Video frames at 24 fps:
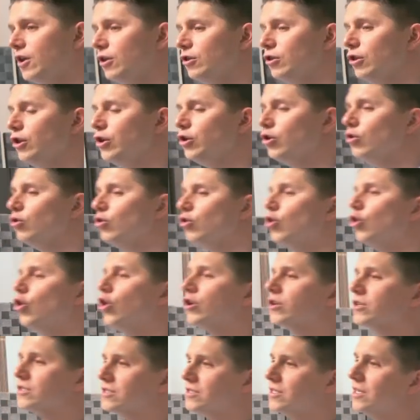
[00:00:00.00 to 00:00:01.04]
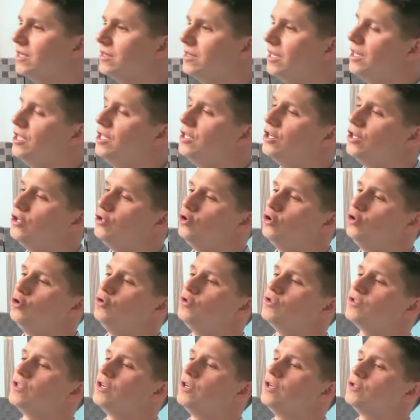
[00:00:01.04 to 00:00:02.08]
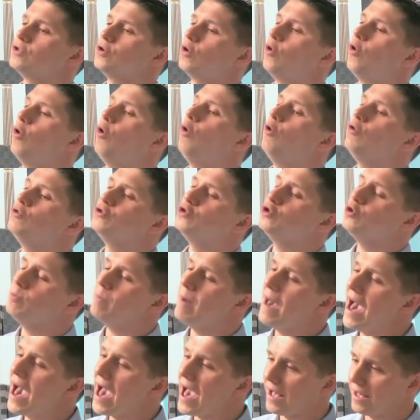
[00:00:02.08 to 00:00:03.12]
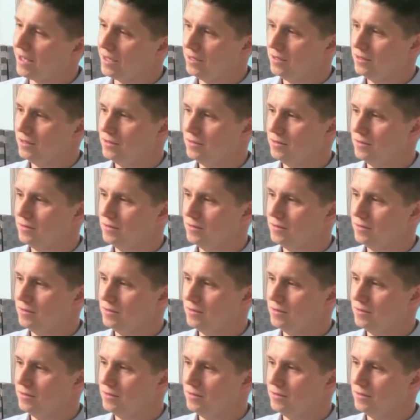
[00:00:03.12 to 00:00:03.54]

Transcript: little hooks that he can use to hold you back.